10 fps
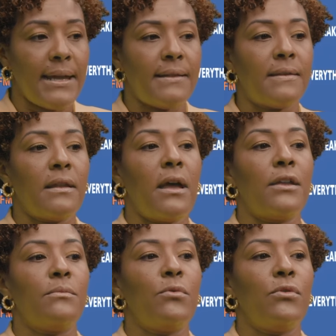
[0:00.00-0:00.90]
It's a
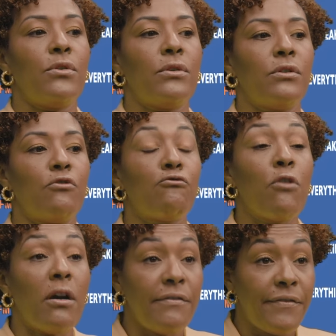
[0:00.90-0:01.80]
lot more
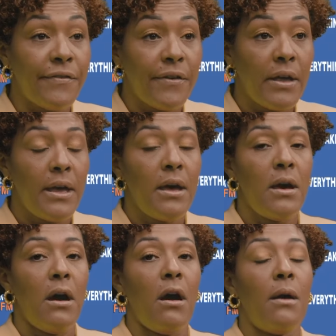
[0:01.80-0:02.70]
rough.
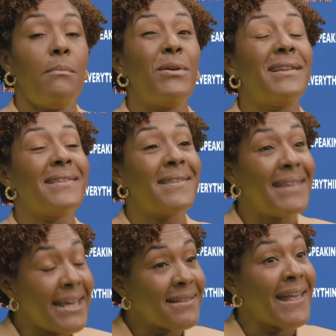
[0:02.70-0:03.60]
But the
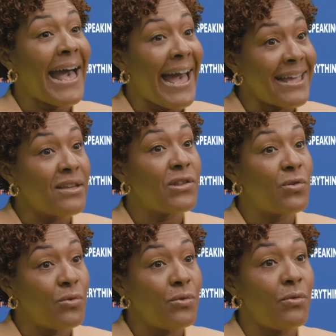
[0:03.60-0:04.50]
stakes are higher
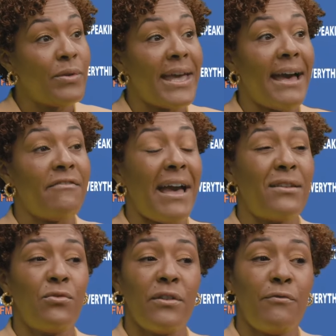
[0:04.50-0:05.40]
too. We have, I
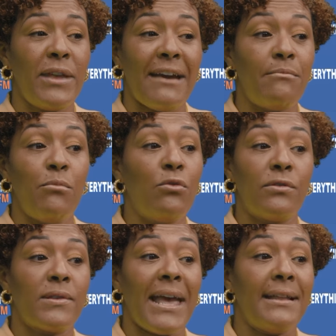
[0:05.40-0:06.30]
don't know if we have more
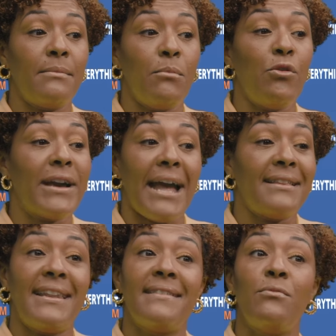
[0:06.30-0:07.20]

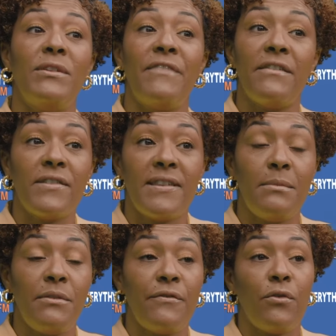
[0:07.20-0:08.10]
candidates than we've ever
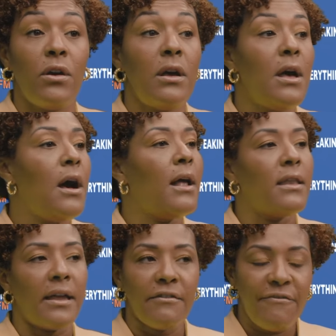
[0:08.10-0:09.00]
seen before. A
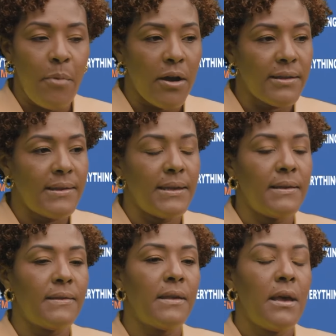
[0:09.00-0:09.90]
lot of
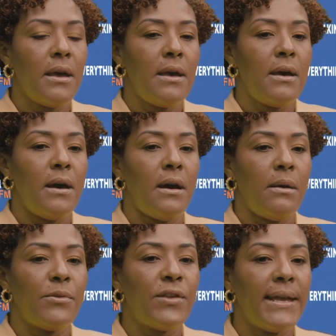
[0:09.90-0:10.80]
parties.
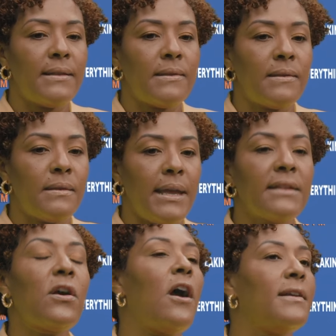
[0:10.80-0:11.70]
So
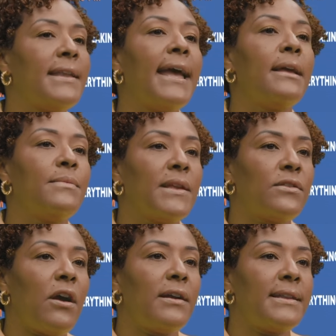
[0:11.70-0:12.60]
it's hard times.
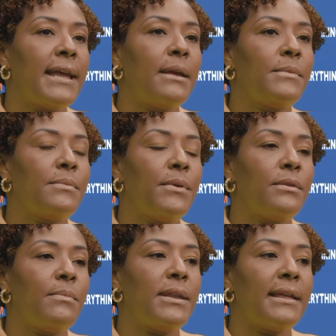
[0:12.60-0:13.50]
It's hard times.
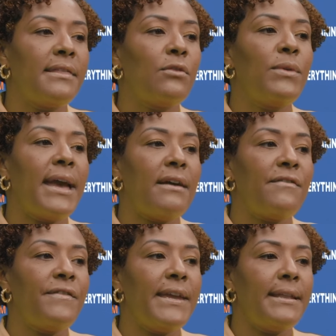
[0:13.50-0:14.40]
But I think we
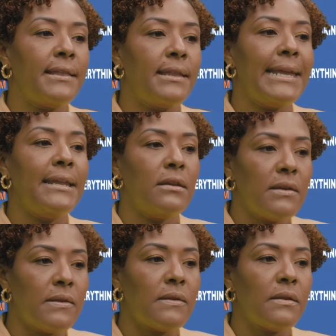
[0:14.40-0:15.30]
have it in
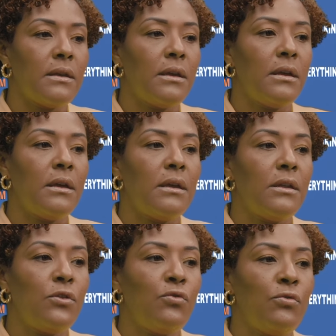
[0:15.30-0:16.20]
us
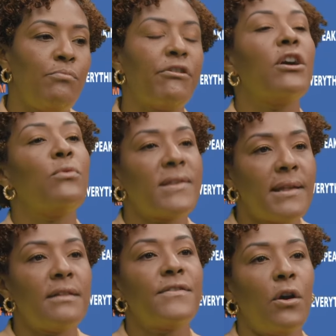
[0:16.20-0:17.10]
to bring
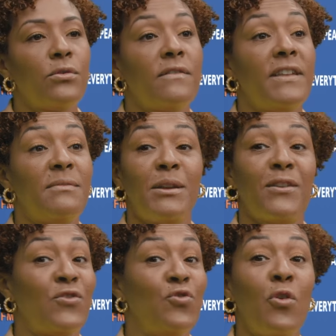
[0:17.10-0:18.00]
ourselves out of this
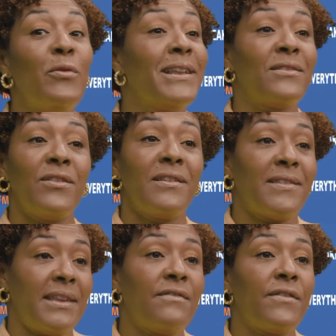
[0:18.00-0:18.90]
because no one is going to
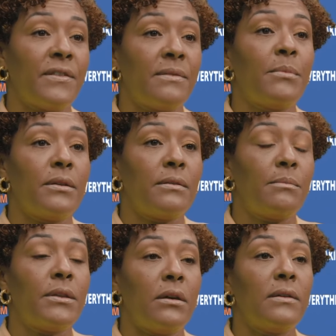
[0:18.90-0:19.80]
save us
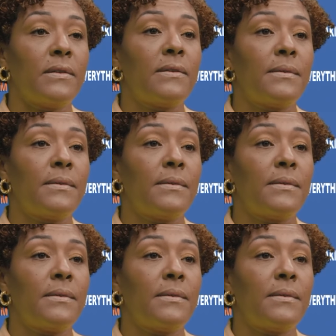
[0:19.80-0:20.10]
but us.